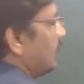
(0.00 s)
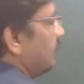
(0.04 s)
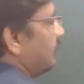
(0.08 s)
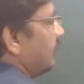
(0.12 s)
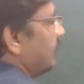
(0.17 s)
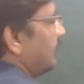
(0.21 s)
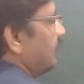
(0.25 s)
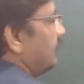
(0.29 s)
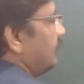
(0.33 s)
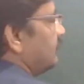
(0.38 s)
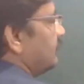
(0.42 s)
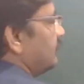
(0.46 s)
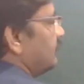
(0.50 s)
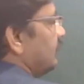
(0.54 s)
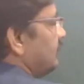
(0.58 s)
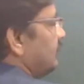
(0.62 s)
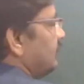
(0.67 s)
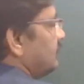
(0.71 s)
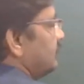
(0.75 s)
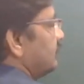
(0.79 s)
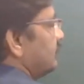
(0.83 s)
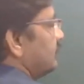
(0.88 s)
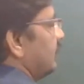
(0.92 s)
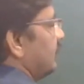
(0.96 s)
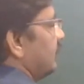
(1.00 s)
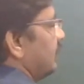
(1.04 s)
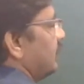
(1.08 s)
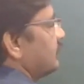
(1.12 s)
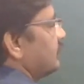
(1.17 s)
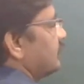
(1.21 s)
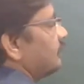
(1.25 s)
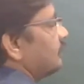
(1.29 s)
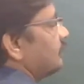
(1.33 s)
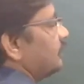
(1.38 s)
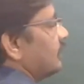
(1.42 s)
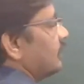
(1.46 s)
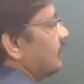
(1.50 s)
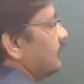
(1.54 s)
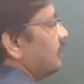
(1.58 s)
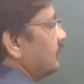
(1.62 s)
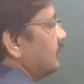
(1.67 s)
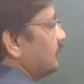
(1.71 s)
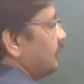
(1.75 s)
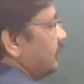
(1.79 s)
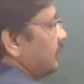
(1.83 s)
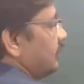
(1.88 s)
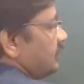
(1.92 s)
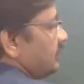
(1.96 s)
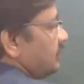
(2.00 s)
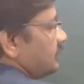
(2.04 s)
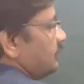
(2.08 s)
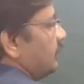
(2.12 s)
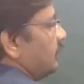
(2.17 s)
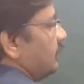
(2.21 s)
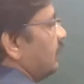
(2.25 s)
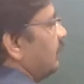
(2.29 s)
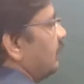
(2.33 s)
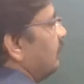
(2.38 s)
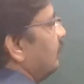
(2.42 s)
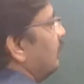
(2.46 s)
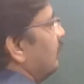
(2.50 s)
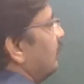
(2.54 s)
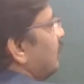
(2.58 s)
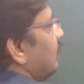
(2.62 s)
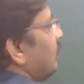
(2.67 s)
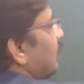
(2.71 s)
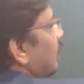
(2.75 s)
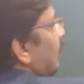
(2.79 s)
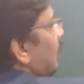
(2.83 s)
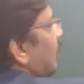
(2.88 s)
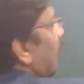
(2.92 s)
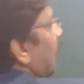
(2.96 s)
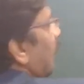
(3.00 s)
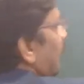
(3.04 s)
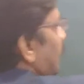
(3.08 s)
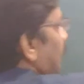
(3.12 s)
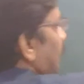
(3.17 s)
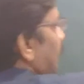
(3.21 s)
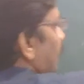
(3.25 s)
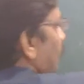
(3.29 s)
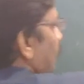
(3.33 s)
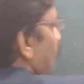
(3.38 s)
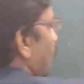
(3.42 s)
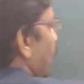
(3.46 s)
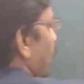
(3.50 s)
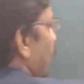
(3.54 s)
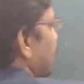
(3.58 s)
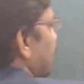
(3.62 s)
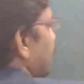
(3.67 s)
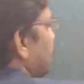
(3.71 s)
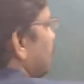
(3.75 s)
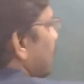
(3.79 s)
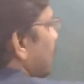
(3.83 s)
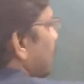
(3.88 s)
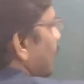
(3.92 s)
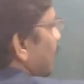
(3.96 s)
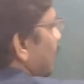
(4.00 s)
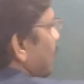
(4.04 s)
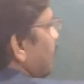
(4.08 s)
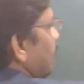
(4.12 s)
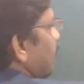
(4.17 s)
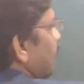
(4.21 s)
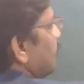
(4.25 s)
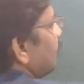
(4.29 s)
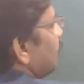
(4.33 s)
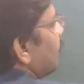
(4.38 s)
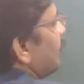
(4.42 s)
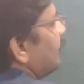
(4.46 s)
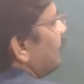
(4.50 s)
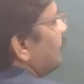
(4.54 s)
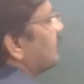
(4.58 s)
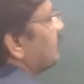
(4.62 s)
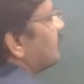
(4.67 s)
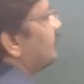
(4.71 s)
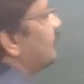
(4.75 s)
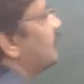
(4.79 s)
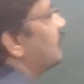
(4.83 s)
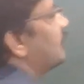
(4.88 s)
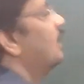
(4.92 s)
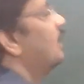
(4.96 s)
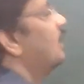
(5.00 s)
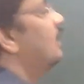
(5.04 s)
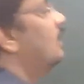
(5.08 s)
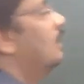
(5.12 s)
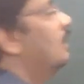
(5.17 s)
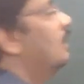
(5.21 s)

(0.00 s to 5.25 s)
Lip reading: curvature and this is the radius of curvature for this body, and rho 1 is the radius of curvature for the